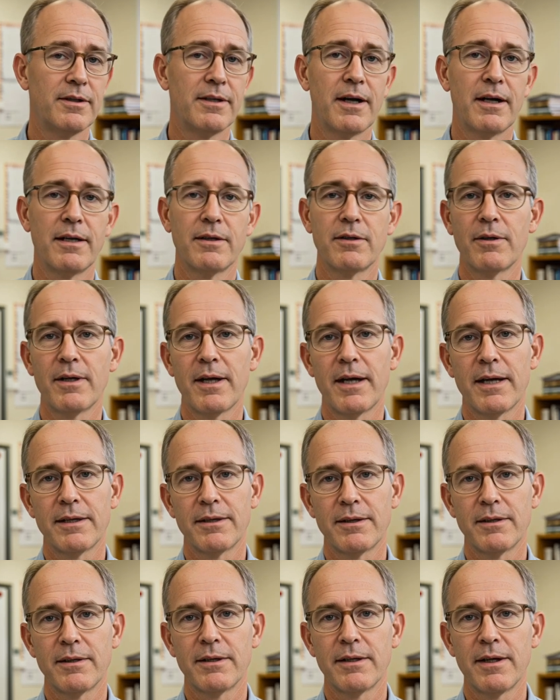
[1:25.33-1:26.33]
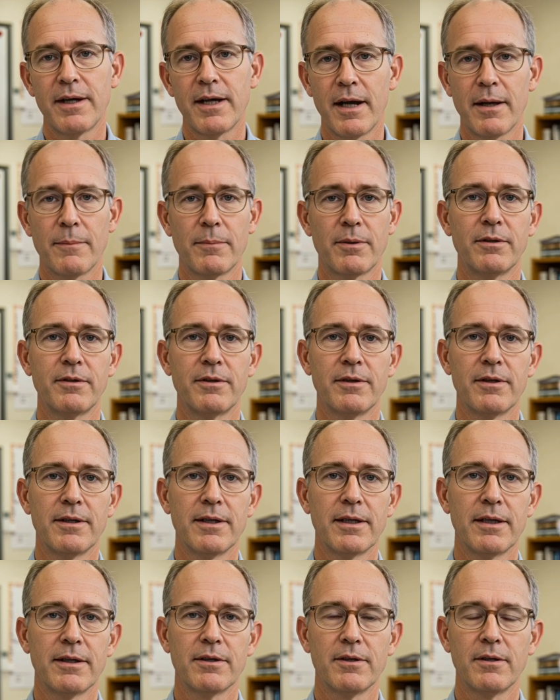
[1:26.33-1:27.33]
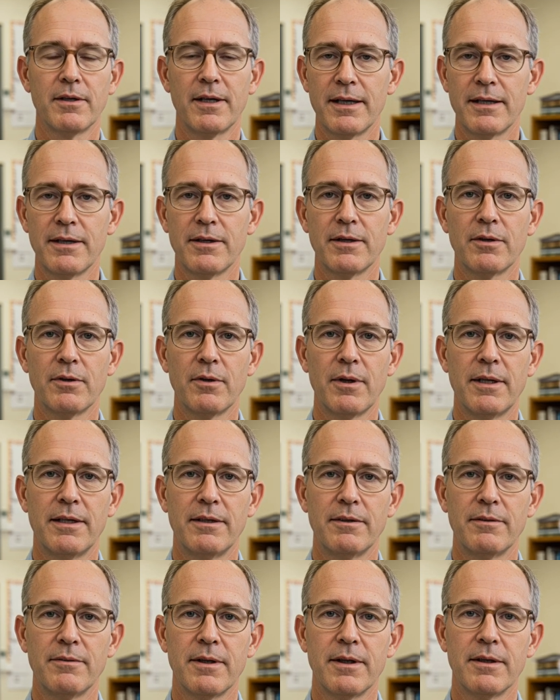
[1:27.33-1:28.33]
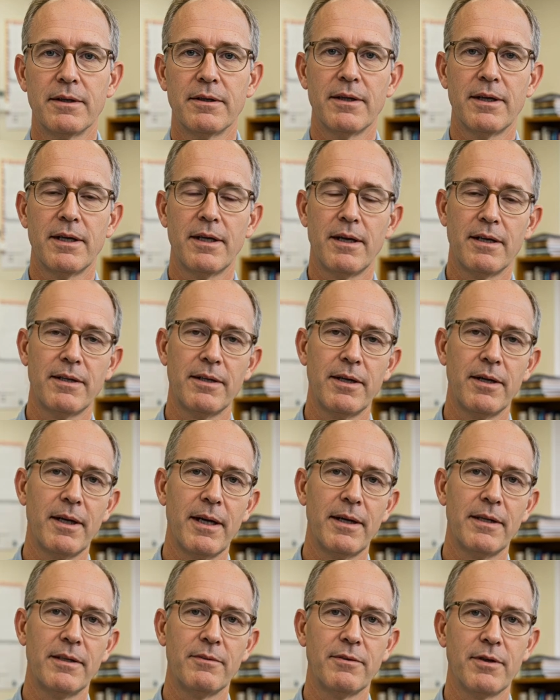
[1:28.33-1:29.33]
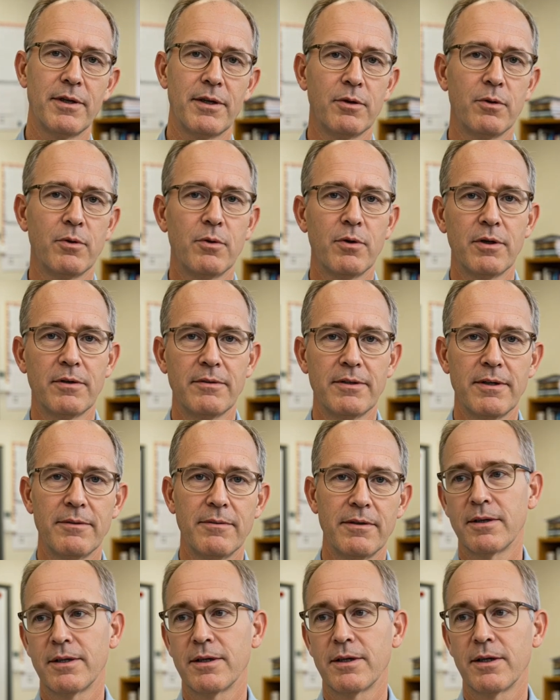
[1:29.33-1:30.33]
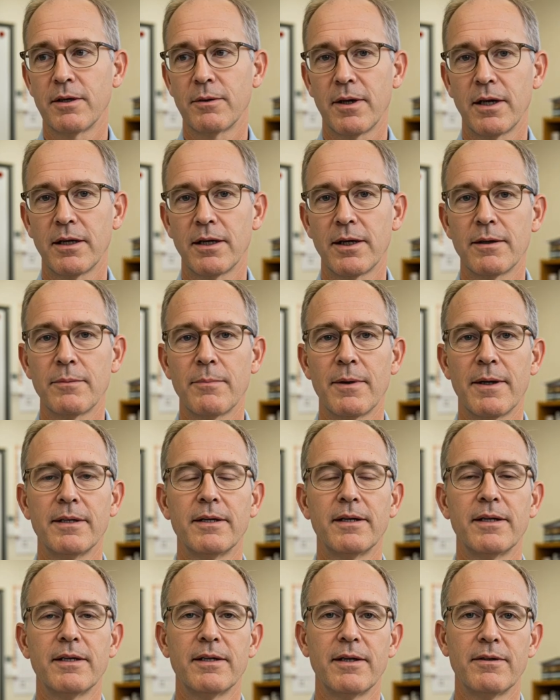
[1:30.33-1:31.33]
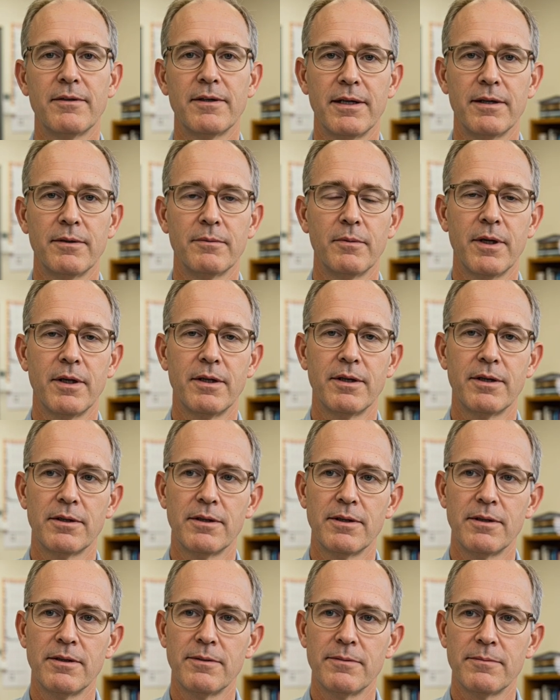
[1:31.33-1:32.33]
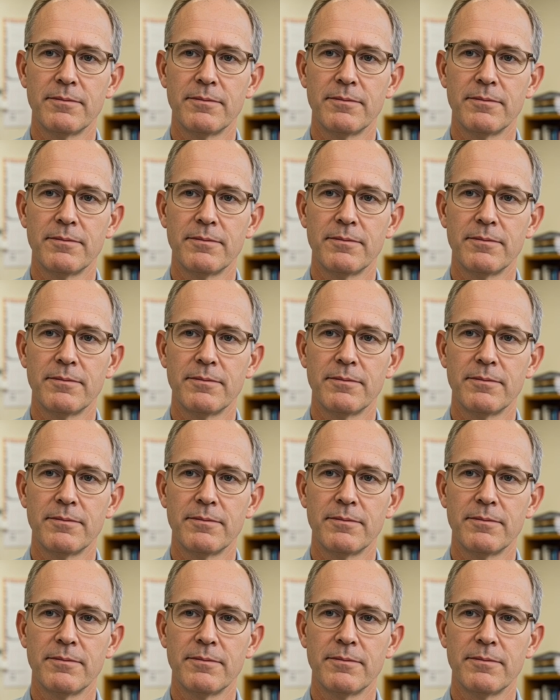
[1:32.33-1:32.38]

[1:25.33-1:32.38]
contracts, options, and exchange-traded funds collectively dwarf the physical market by significant margins.